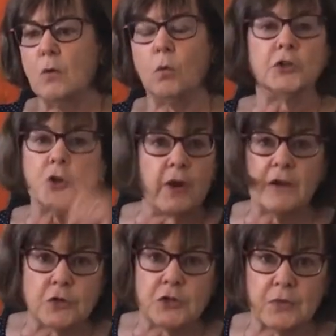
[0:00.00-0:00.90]
"Well, don't
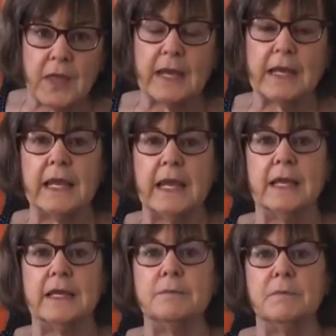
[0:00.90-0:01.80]
ever do that
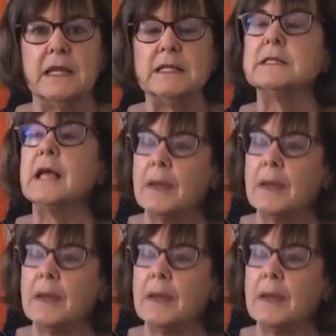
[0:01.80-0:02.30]
again" means